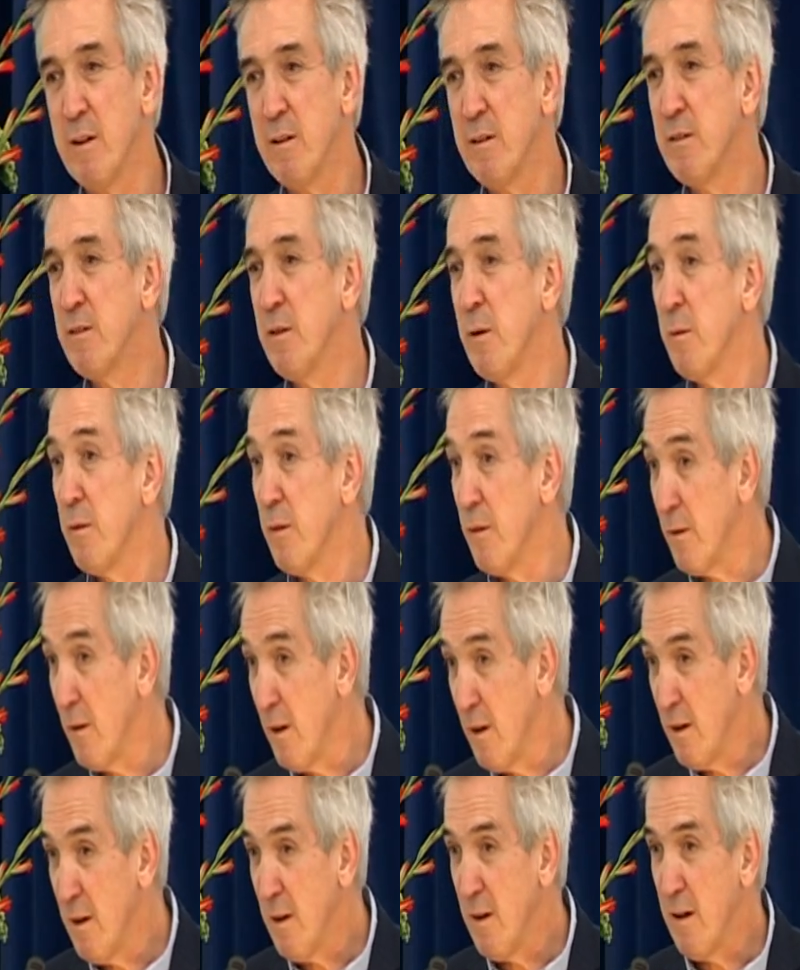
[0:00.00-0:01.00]
So
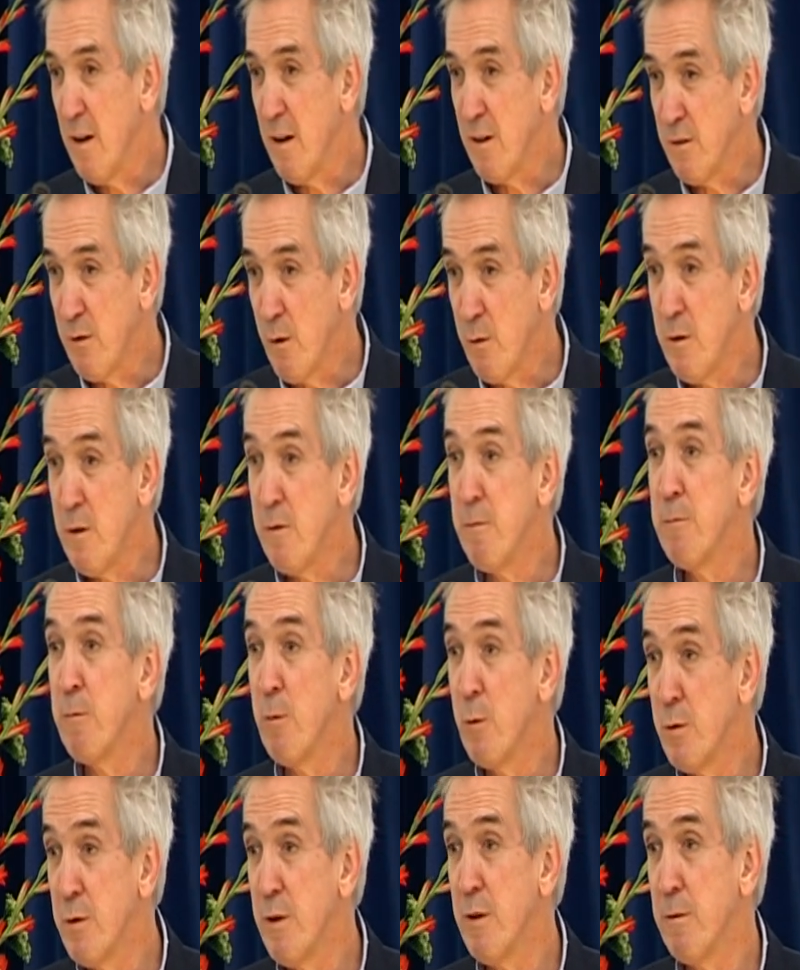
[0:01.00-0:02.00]
it's only
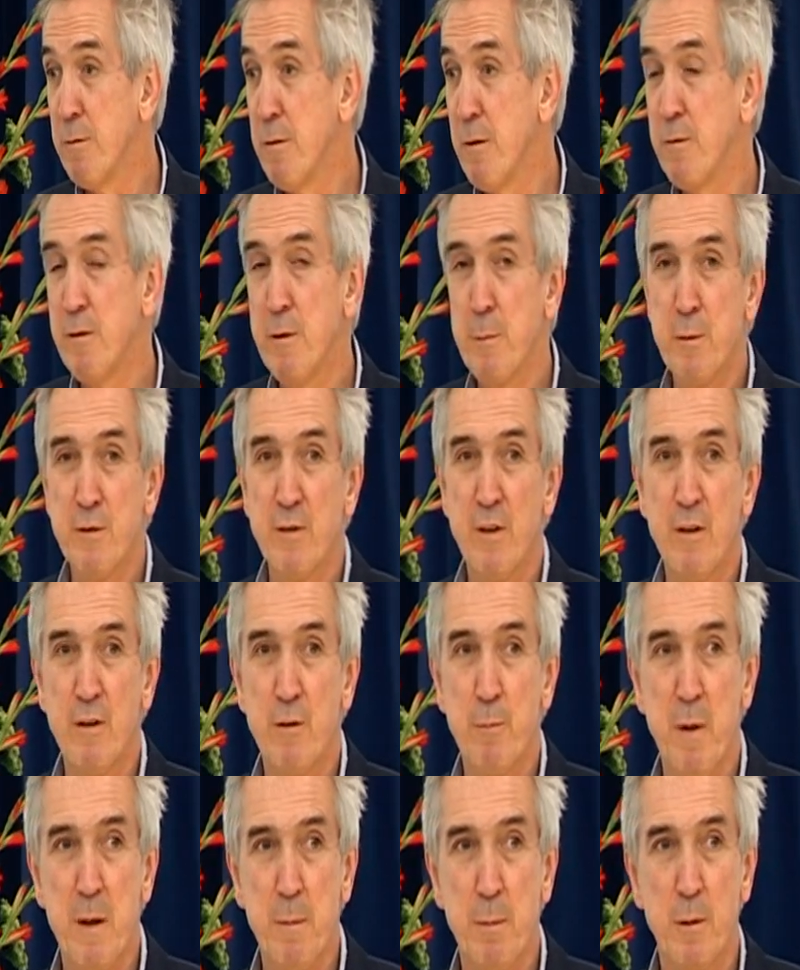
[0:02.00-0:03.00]
40 to 50%
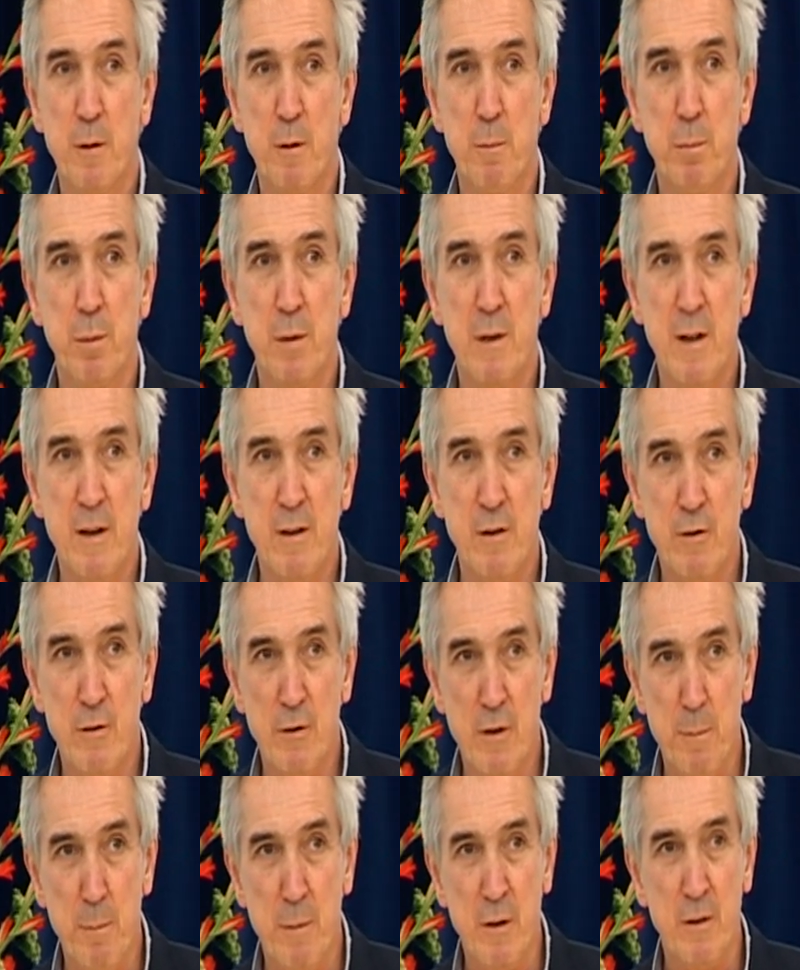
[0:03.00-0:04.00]
of people who complete
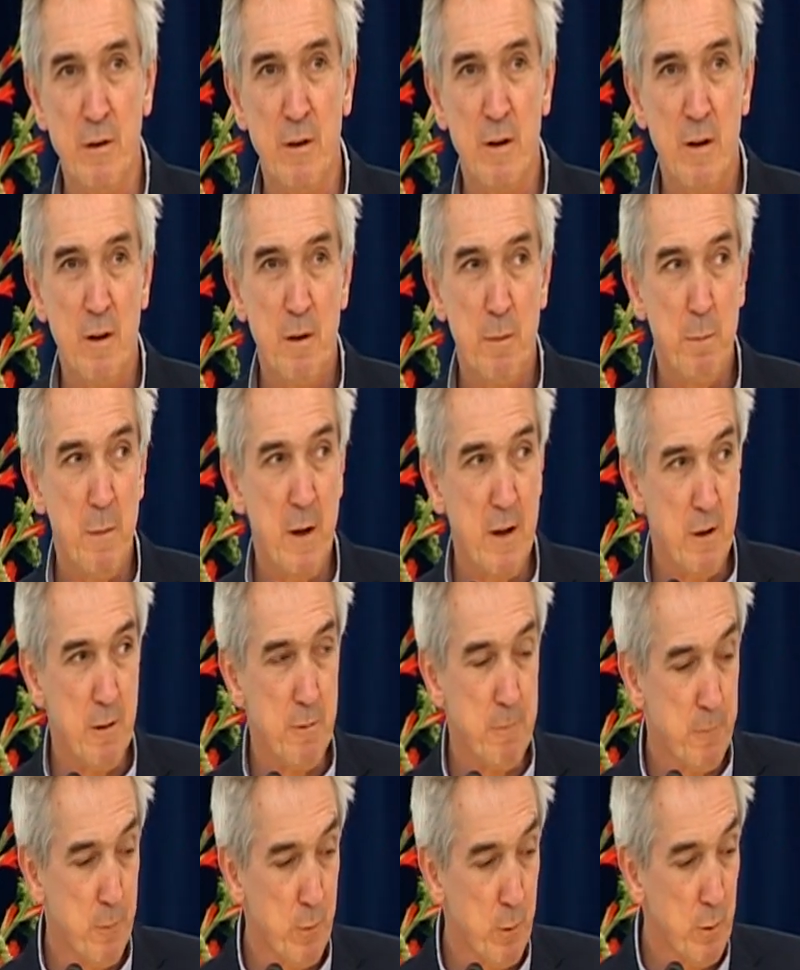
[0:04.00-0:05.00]
treatment make a
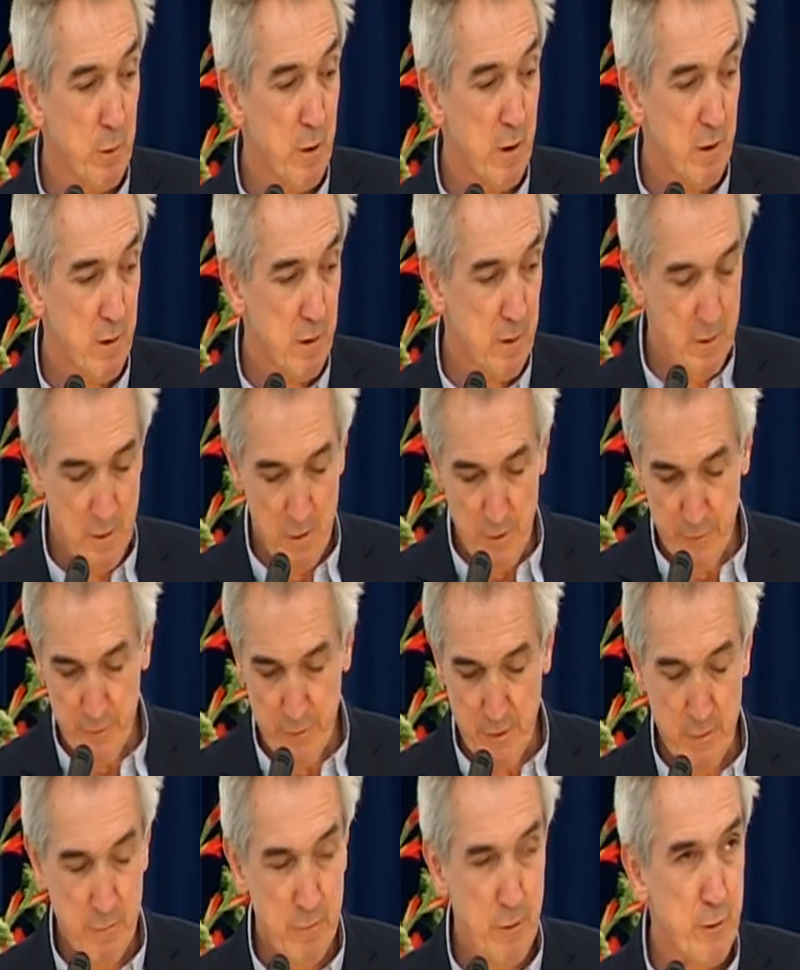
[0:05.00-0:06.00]
full,
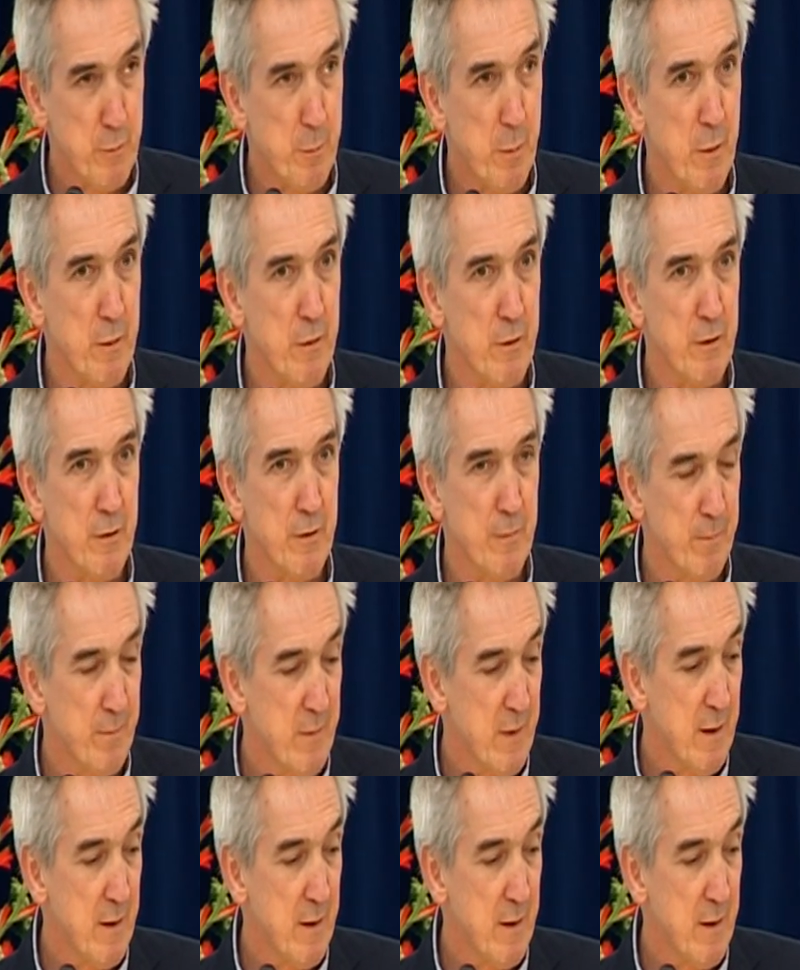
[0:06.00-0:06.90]
lasting response.